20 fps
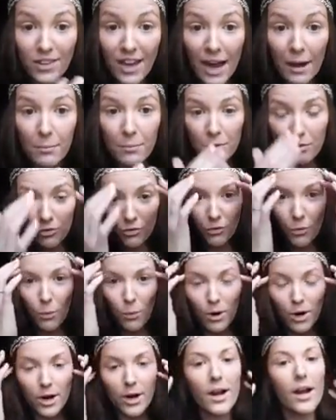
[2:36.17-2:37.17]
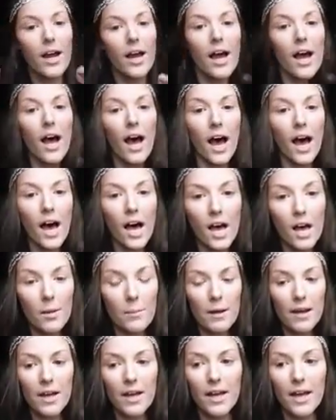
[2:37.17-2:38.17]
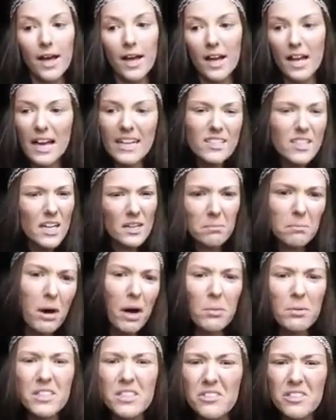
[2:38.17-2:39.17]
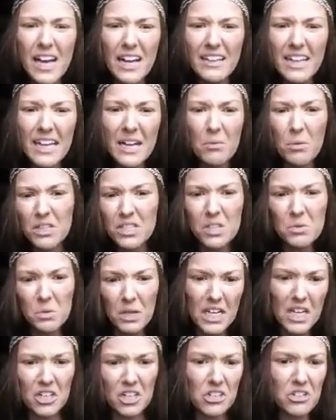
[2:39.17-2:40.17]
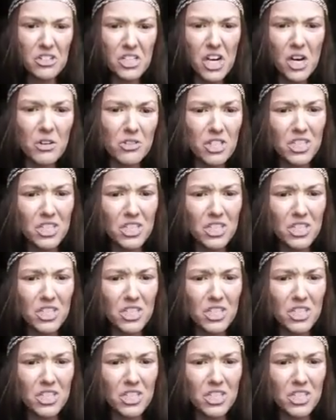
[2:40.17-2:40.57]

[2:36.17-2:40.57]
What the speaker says: that before. I probably do that like once a week or so,